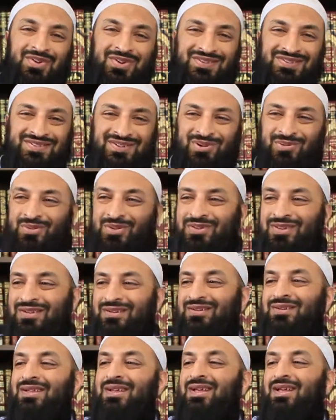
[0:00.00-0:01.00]
Sorry about that.
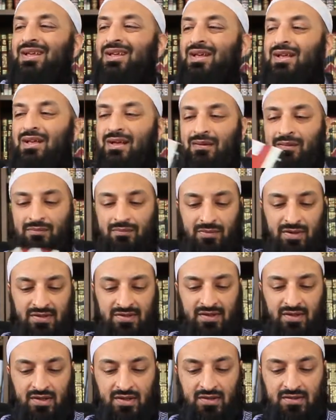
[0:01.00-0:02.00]

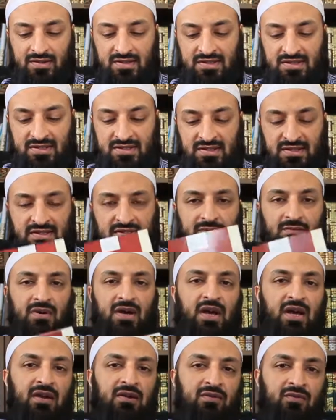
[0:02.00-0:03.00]
But this is
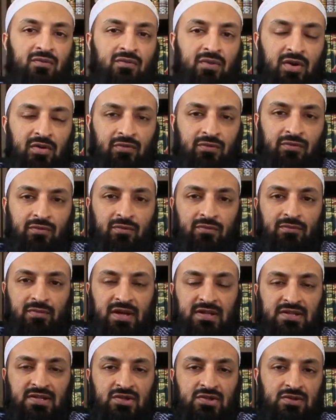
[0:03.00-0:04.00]
by one of my
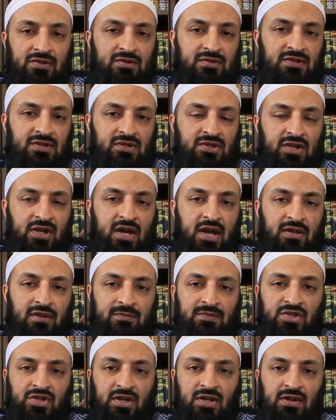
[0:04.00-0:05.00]
teachers, Sheikh Hatim
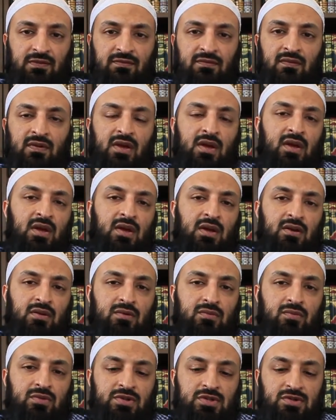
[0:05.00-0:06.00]
al-Sharif,
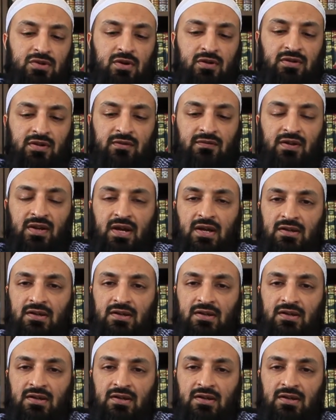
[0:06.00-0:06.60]
which is called Takfir Ahl